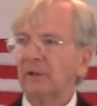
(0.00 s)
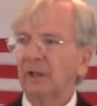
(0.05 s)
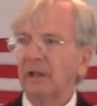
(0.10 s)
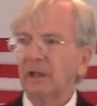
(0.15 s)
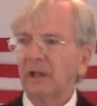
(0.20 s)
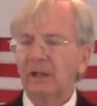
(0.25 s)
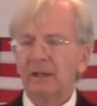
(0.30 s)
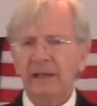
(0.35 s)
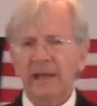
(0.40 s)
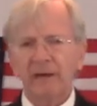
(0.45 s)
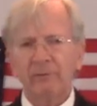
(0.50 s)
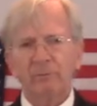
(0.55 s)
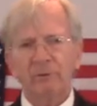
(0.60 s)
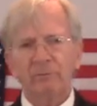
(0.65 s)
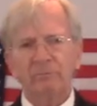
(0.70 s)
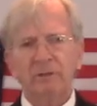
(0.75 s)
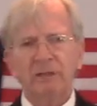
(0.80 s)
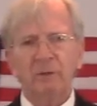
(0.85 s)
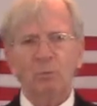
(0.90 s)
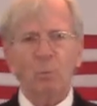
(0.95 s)
That
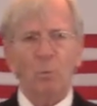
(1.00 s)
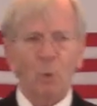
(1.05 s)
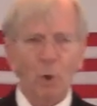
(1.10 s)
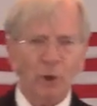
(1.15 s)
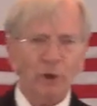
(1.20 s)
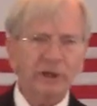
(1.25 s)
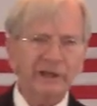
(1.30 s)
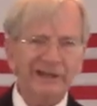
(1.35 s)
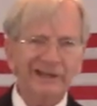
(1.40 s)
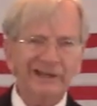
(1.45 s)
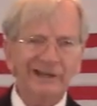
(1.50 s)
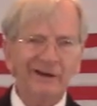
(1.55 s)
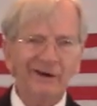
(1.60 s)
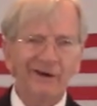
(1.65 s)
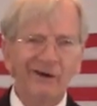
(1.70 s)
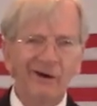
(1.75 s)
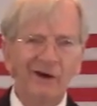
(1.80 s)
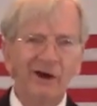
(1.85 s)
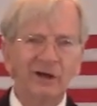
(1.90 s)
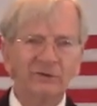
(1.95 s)
would be working
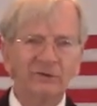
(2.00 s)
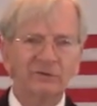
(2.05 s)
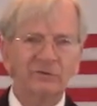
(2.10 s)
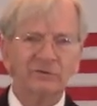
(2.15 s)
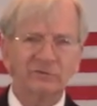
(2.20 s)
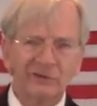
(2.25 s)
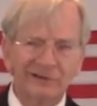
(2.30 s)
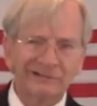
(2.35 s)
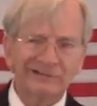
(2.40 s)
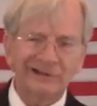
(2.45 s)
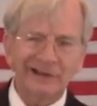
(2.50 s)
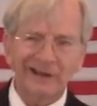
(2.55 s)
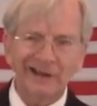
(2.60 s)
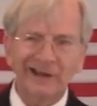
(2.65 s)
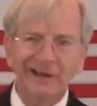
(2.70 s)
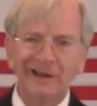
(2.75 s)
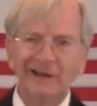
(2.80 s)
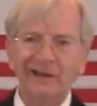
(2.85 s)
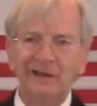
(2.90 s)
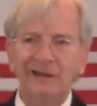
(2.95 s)
on
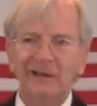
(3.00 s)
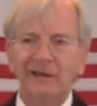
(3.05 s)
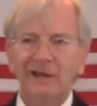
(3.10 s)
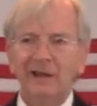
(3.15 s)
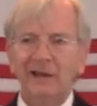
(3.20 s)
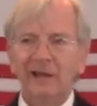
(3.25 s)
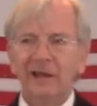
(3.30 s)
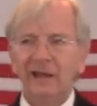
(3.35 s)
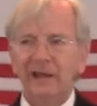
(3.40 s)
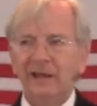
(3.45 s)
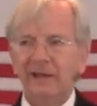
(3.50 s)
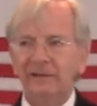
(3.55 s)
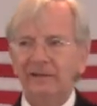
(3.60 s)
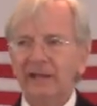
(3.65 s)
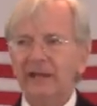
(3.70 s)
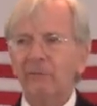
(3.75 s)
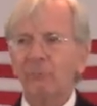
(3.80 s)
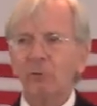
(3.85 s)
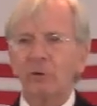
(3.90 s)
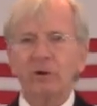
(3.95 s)
Sunday, and
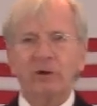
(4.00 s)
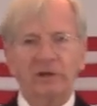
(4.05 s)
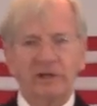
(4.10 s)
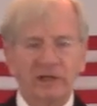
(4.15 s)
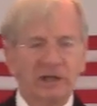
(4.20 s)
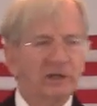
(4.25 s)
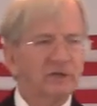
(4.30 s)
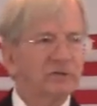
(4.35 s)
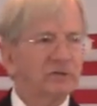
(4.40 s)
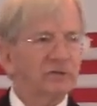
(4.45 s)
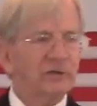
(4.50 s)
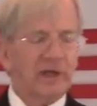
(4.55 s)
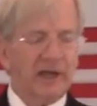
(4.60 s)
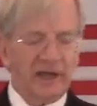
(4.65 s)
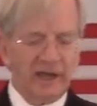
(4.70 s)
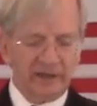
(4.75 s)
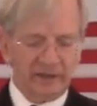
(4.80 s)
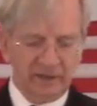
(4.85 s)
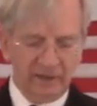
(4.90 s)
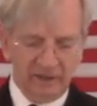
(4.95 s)
they were against
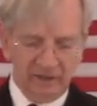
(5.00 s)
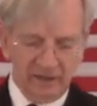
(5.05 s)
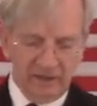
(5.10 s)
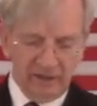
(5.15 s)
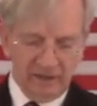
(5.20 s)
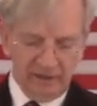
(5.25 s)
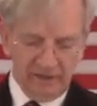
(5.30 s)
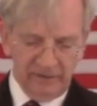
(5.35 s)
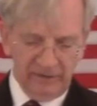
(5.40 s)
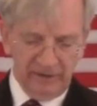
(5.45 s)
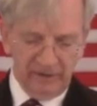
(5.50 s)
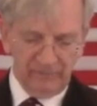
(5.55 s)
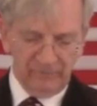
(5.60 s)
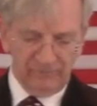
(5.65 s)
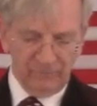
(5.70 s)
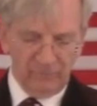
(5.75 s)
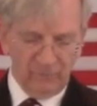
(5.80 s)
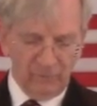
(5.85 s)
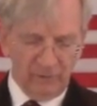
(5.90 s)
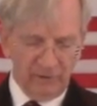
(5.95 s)
that, and
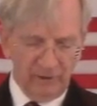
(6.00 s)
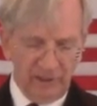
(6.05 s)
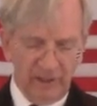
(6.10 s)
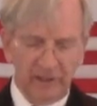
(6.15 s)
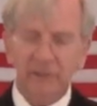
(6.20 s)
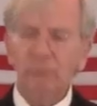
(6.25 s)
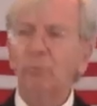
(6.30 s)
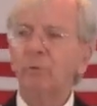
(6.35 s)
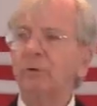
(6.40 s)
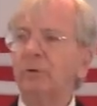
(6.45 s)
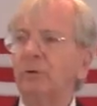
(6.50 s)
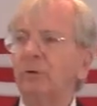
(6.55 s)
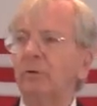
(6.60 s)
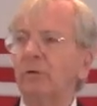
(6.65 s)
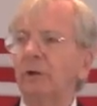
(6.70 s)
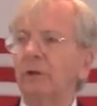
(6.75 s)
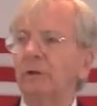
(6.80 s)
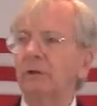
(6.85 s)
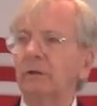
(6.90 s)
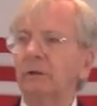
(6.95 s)
therefore he wouldn't do
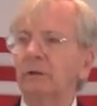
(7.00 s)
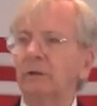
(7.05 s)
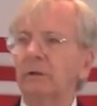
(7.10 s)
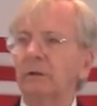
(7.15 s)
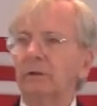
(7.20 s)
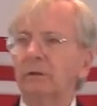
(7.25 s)
it.